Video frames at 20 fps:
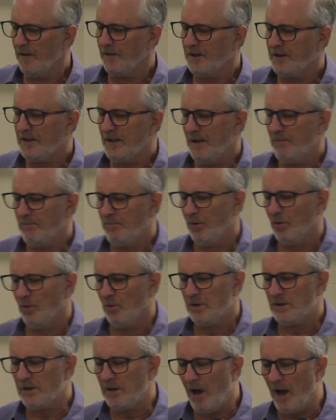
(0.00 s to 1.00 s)
The temple
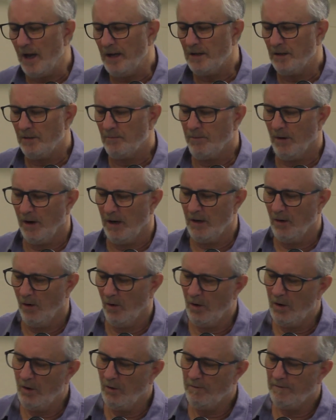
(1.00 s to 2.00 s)
was lighted by
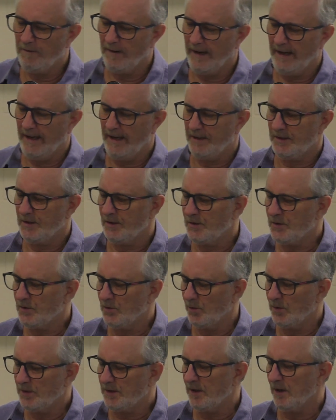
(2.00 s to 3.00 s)
oil flares and
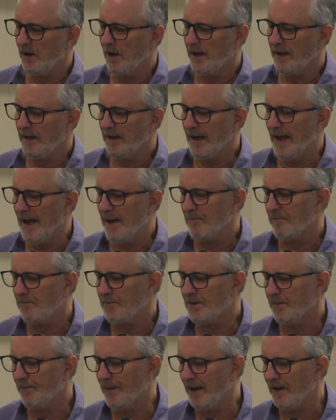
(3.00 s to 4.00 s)
saucer-like
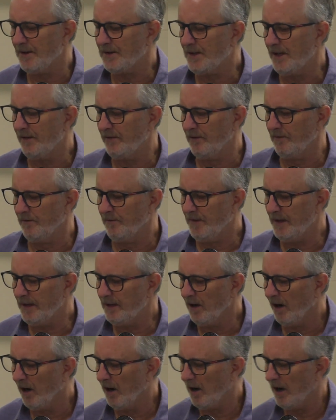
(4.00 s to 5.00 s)
lamps about 7 feet
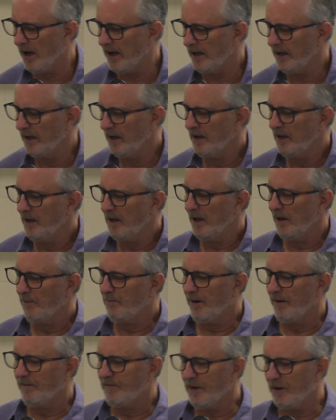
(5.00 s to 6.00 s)
high
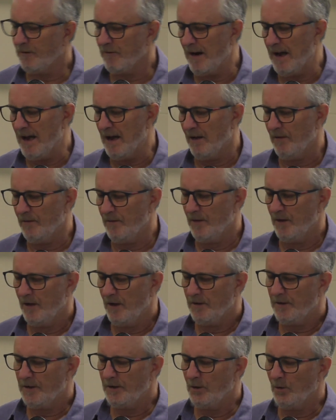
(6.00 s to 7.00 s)
above the ground.
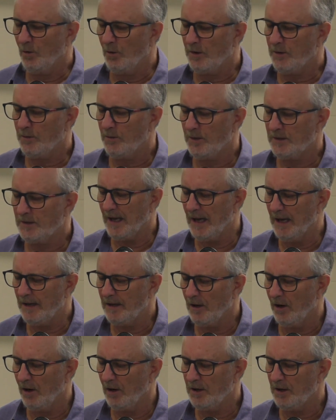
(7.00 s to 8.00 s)
The north
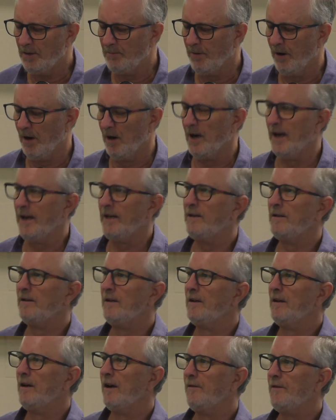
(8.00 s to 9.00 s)
unoccupied,
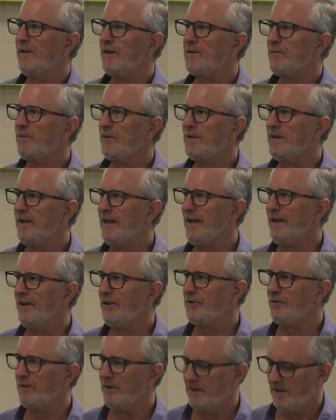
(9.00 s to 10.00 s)
and this was the
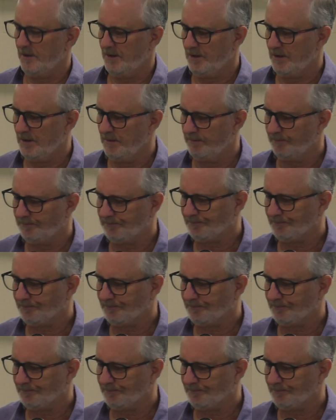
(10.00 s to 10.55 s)
entrance.